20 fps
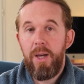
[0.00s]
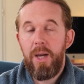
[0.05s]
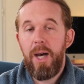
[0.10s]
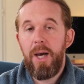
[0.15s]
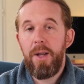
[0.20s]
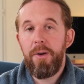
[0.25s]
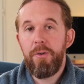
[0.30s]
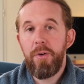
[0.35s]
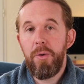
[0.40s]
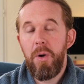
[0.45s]

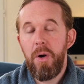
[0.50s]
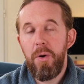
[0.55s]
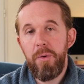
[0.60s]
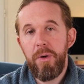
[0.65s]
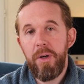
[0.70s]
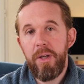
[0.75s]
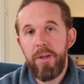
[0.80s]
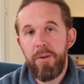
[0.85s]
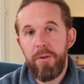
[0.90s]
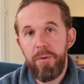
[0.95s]
and to
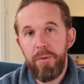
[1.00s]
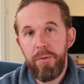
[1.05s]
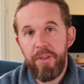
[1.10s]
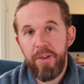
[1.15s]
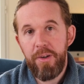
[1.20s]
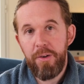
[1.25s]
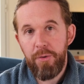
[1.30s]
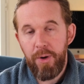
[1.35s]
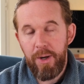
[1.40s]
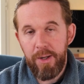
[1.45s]
only do
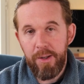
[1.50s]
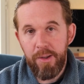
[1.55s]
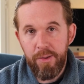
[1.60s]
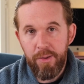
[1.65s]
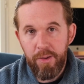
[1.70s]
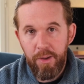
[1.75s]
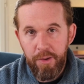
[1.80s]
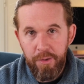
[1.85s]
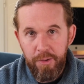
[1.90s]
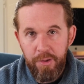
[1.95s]
the
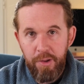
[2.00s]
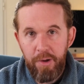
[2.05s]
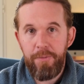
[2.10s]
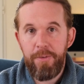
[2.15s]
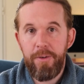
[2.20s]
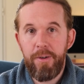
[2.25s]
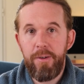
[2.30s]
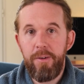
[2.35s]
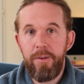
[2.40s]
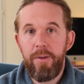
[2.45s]

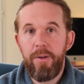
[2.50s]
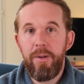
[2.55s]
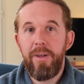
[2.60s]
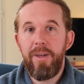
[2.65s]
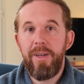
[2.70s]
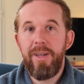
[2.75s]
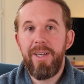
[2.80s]
transesophageal